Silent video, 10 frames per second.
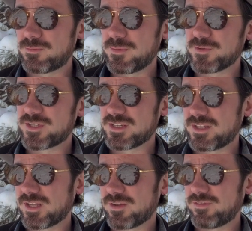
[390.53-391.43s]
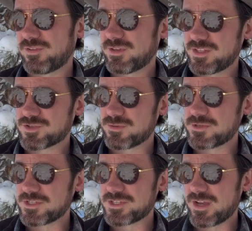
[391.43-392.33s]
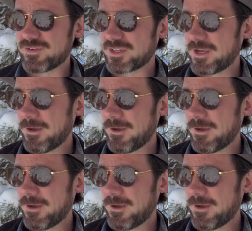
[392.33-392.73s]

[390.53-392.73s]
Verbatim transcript: people tend to think of inscriptions as having